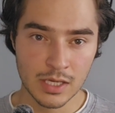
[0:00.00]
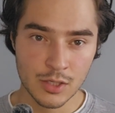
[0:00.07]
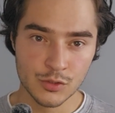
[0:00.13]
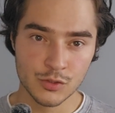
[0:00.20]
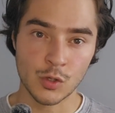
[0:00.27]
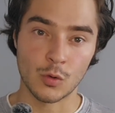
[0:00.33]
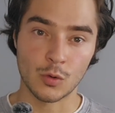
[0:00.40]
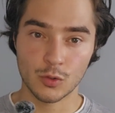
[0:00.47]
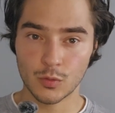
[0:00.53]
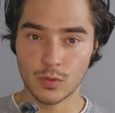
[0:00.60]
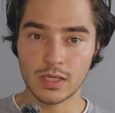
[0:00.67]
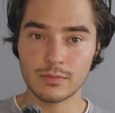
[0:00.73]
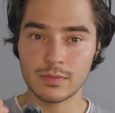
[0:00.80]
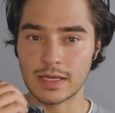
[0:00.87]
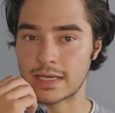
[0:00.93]
So
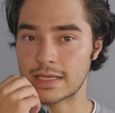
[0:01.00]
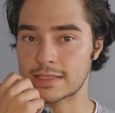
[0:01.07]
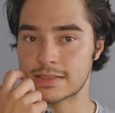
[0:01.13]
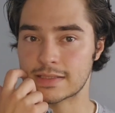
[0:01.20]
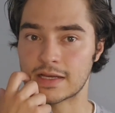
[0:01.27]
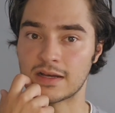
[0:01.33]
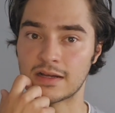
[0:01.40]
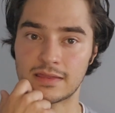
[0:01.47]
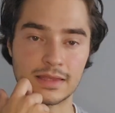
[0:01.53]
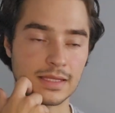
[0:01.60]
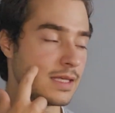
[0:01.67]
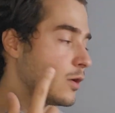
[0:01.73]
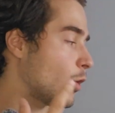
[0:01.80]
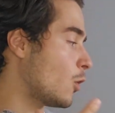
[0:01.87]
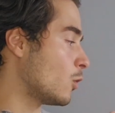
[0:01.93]
cream is
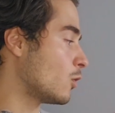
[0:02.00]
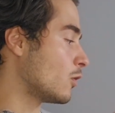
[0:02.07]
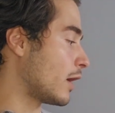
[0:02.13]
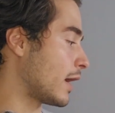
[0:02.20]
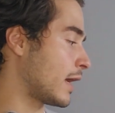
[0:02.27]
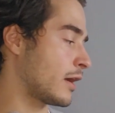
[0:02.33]
the whole